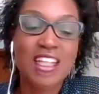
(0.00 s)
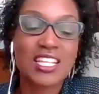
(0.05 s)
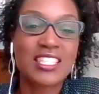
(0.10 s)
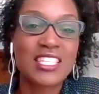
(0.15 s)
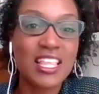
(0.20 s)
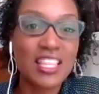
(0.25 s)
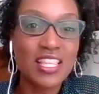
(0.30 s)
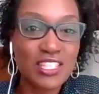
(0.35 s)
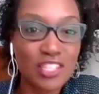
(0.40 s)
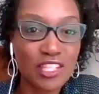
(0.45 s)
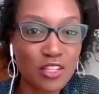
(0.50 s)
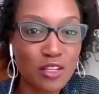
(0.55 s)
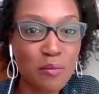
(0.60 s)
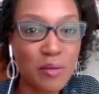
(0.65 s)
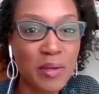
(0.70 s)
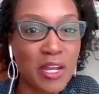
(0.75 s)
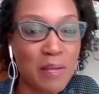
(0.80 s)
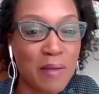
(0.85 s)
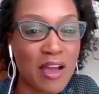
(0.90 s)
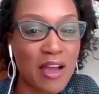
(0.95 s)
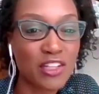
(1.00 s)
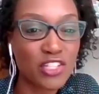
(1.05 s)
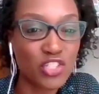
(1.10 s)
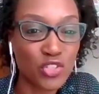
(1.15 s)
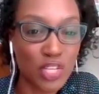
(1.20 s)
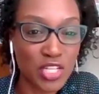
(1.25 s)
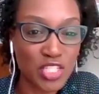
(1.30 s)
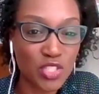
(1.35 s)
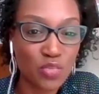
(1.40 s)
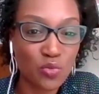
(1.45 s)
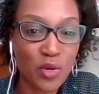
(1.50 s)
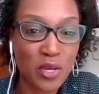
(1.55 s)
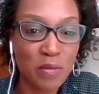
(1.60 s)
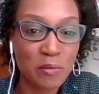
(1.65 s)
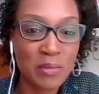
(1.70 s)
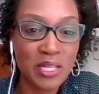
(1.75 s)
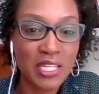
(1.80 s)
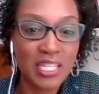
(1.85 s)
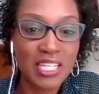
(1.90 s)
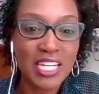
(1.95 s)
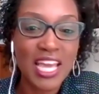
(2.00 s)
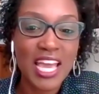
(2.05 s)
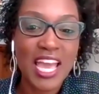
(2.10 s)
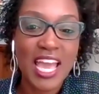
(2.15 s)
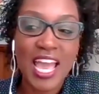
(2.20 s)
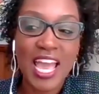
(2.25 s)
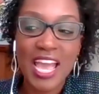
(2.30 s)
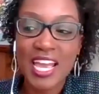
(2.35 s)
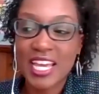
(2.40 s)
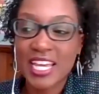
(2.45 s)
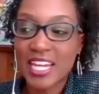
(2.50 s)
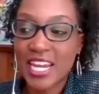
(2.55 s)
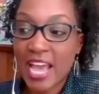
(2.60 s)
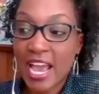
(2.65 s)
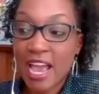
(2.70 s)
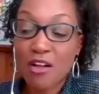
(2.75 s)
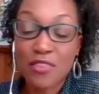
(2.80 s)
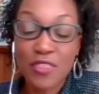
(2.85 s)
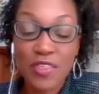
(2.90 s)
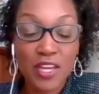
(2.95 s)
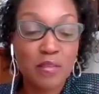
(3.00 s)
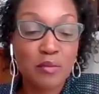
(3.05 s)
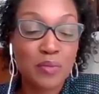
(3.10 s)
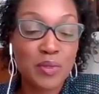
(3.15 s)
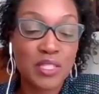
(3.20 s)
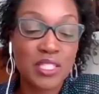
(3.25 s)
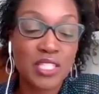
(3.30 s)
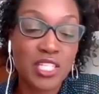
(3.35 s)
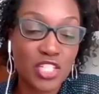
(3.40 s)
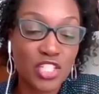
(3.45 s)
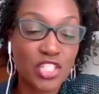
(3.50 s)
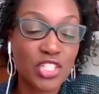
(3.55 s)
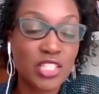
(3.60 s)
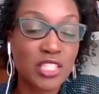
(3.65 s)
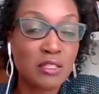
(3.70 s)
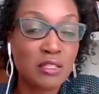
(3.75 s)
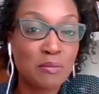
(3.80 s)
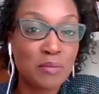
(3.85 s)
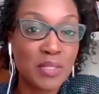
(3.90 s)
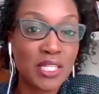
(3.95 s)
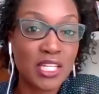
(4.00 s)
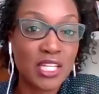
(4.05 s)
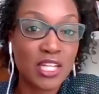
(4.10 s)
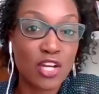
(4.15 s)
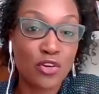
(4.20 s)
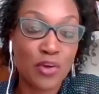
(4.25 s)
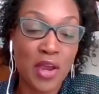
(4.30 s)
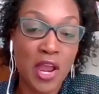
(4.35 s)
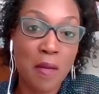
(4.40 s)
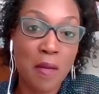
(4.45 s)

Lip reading: Tell us a little bit about Entrusted Women and how that could potentially be a great